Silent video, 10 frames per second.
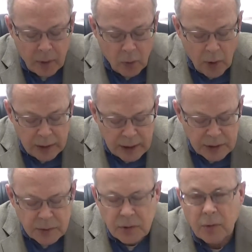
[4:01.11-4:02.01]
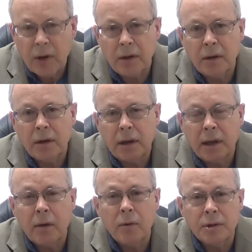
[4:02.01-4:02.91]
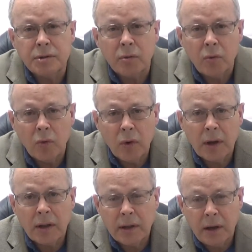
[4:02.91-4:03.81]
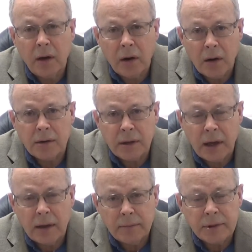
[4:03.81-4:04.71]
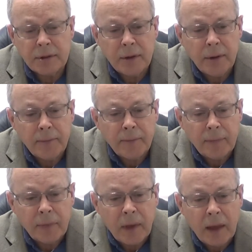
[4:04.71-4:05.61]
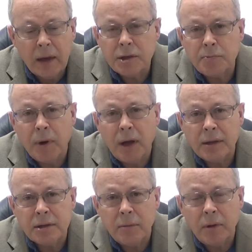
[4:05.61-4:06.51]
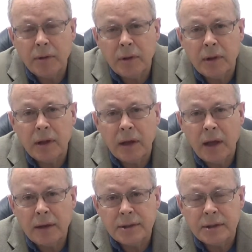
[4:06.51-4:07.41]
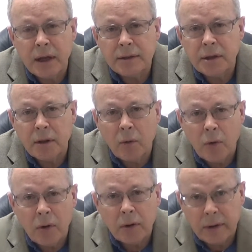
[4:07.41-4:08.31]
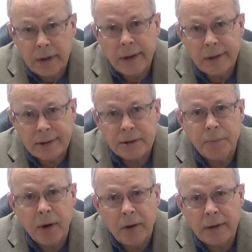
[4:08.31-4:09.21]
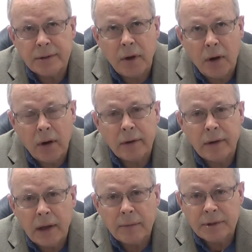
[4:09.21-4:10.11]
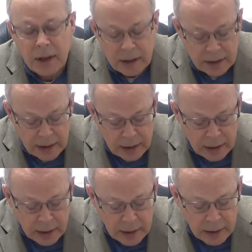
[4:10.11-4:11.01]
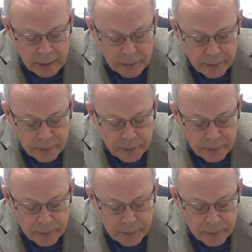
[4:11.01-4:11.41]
When this was written, it was really hard times it is possible that the United States and the world could experience hard times like that again.